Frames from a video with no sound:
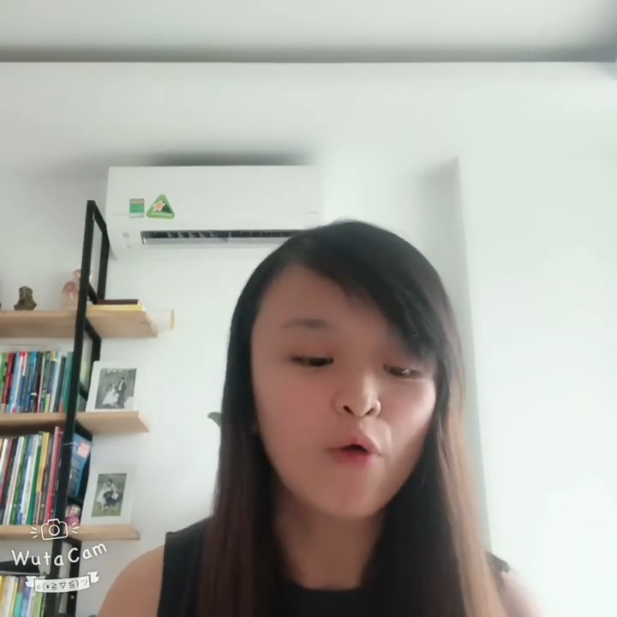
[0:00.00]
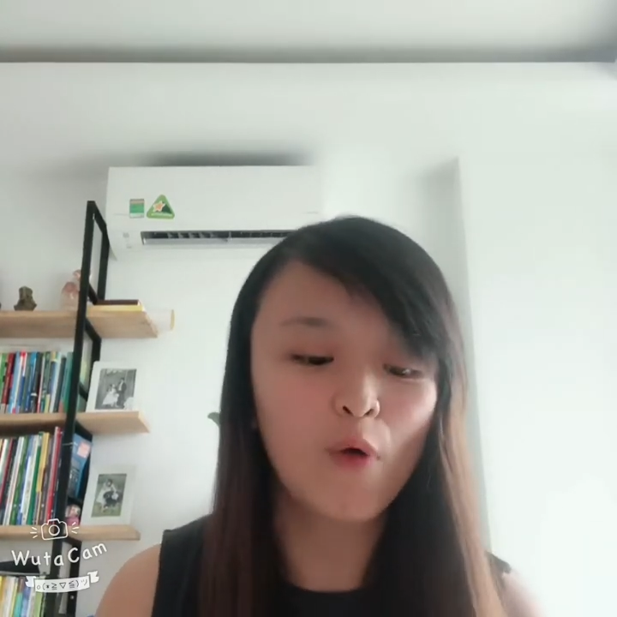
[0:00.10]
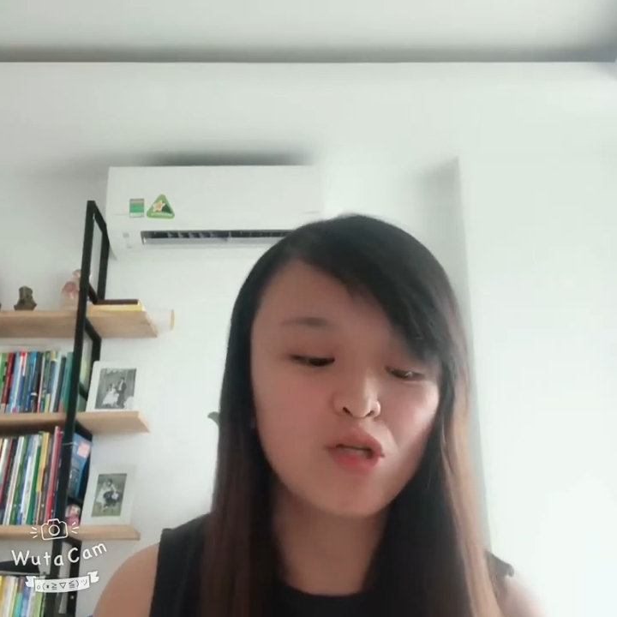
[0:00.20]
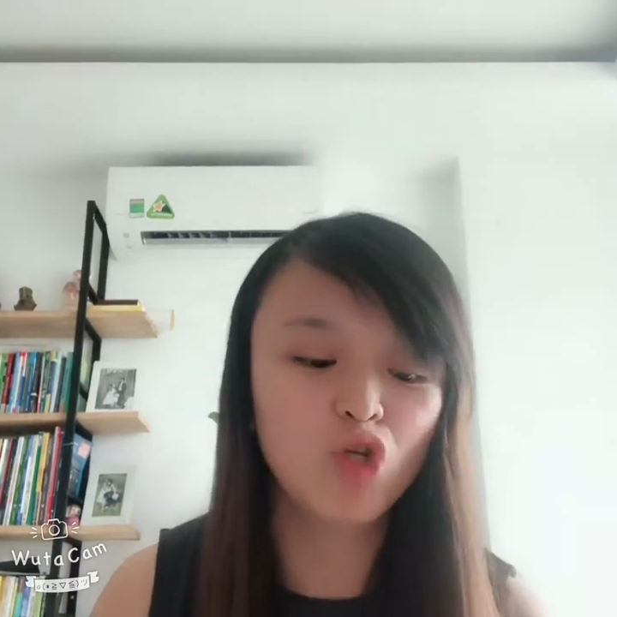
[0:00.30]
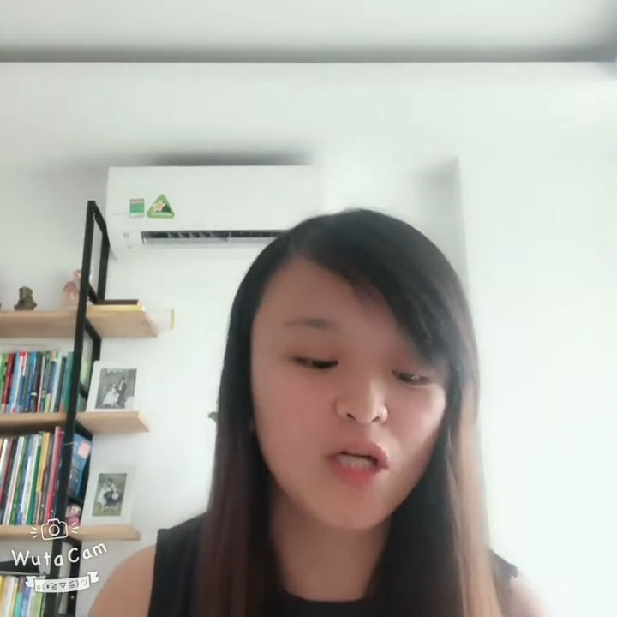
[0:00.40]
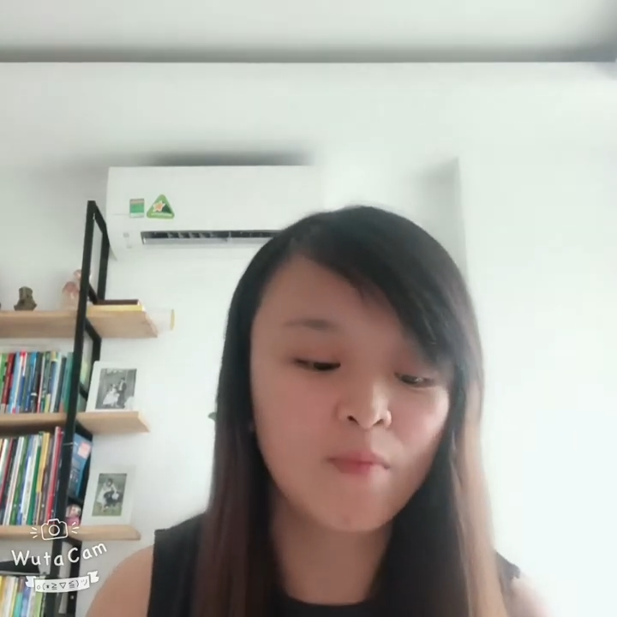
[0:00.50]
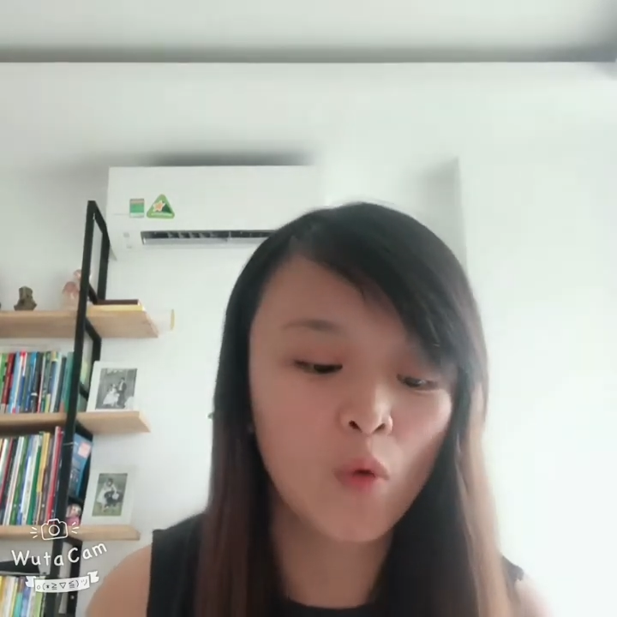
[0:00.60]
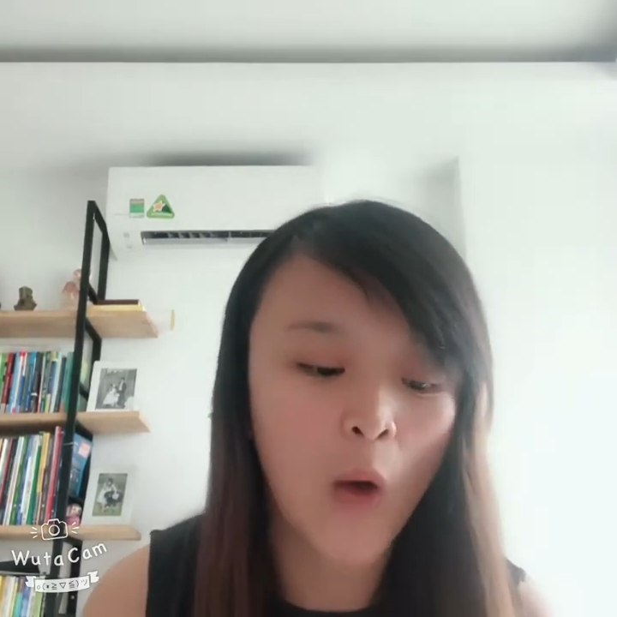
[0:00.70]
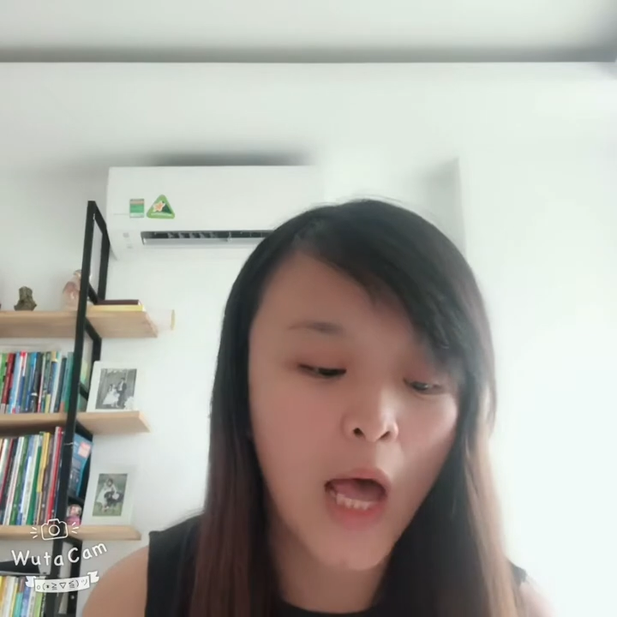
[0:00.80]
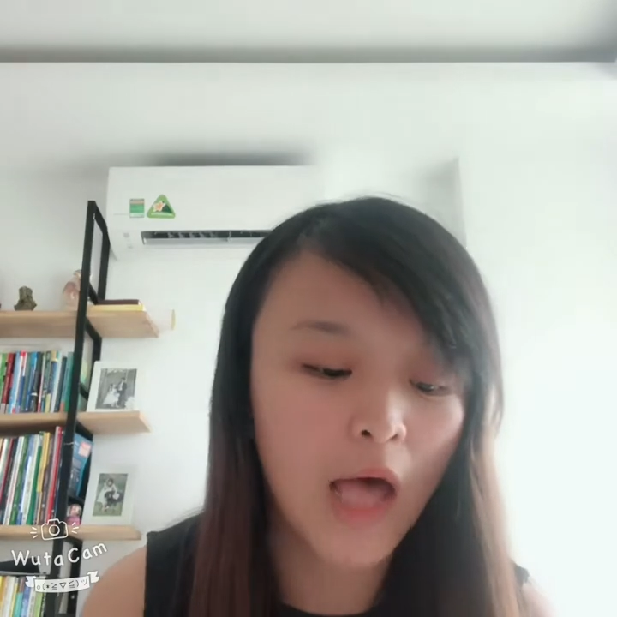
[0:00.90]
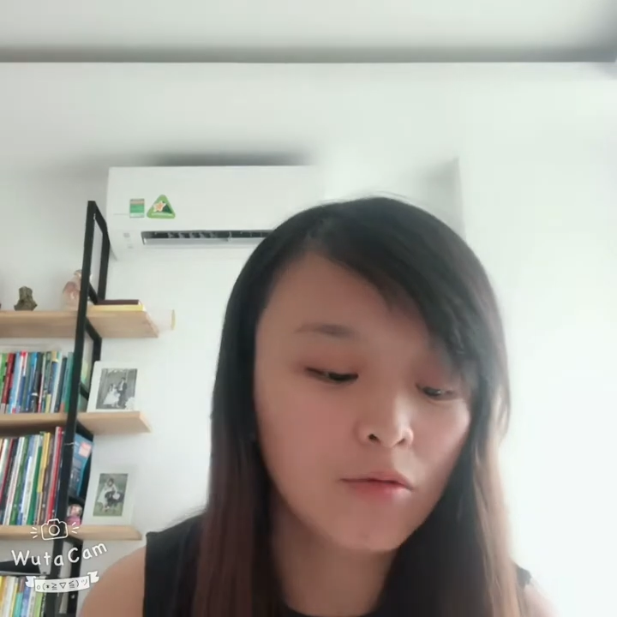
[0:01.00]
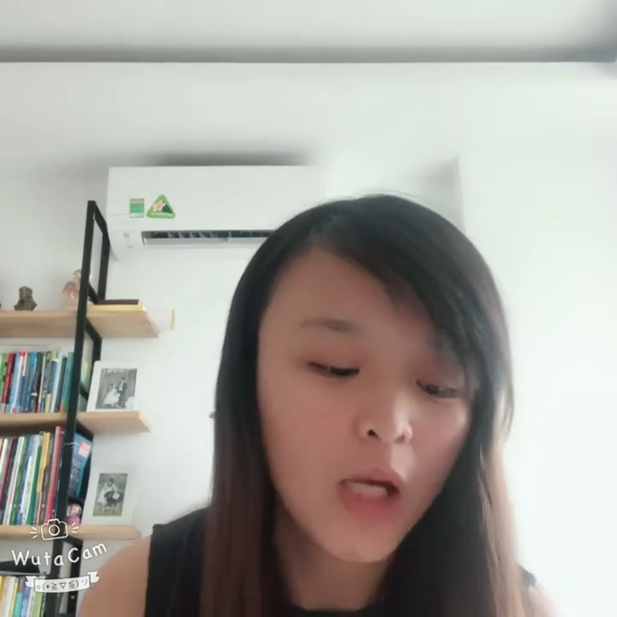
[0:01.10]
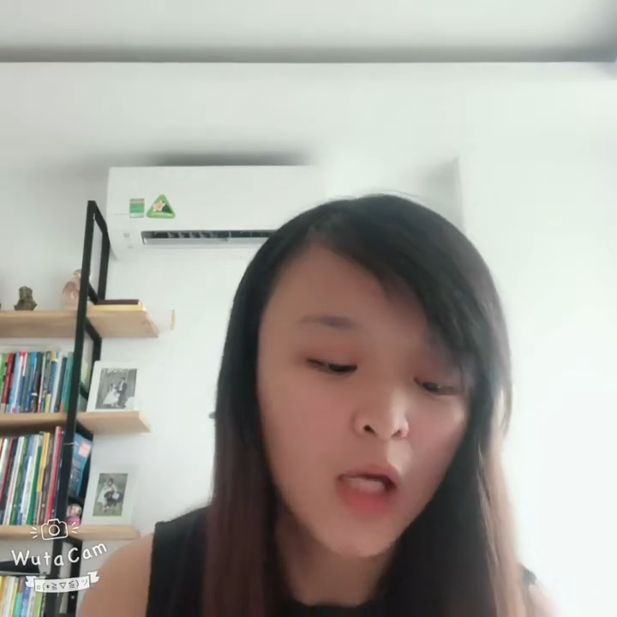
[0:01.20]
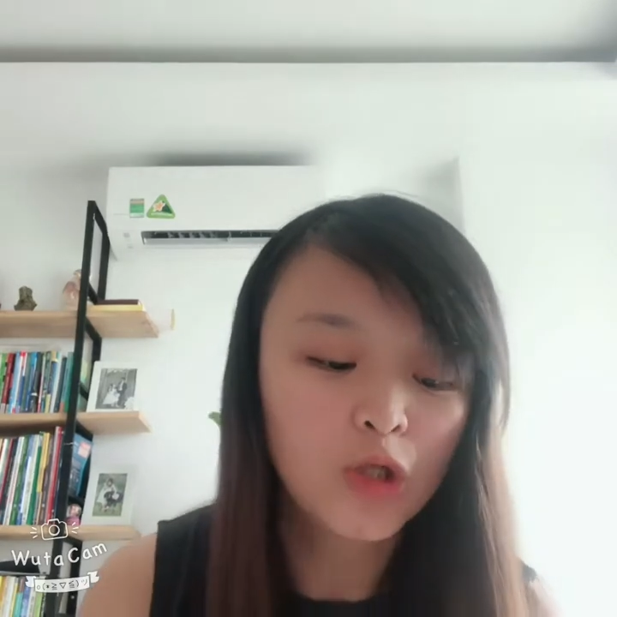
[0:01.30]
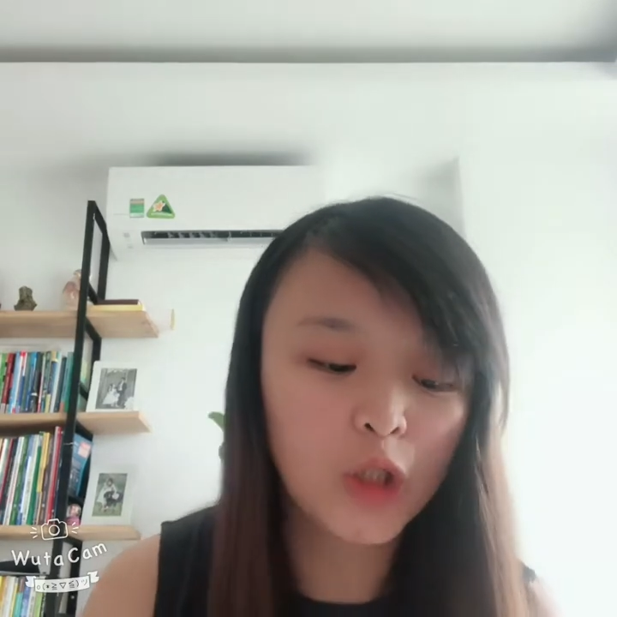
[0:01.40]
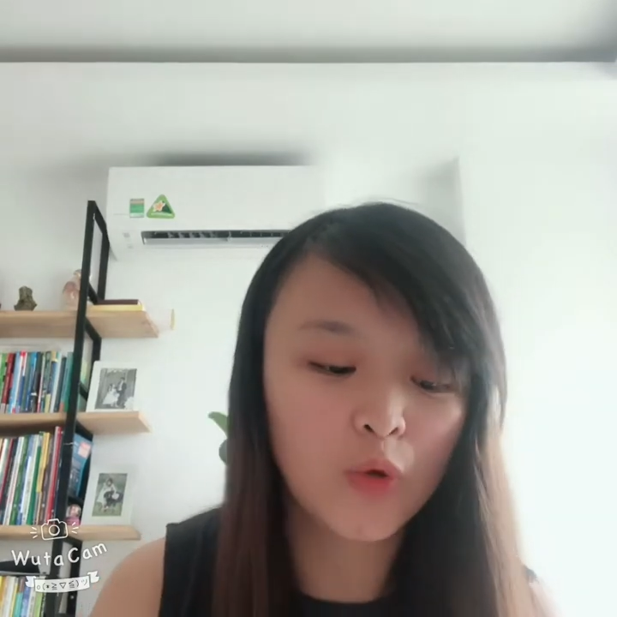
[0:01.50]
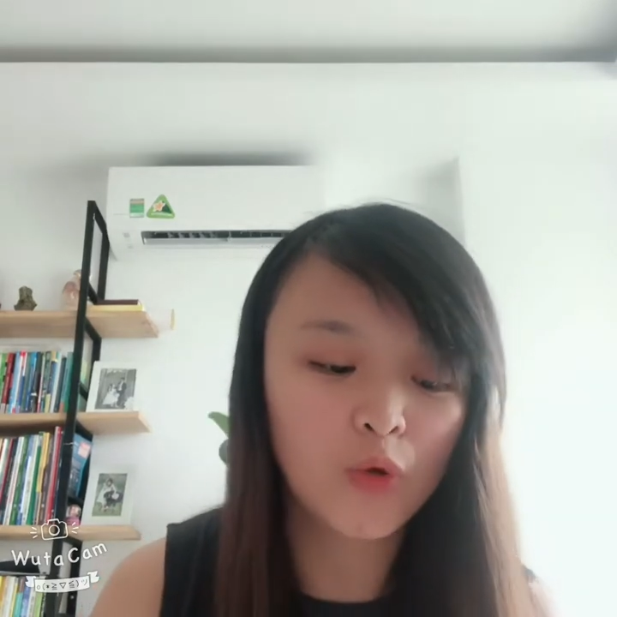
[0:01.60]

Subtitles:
Question number 1, do you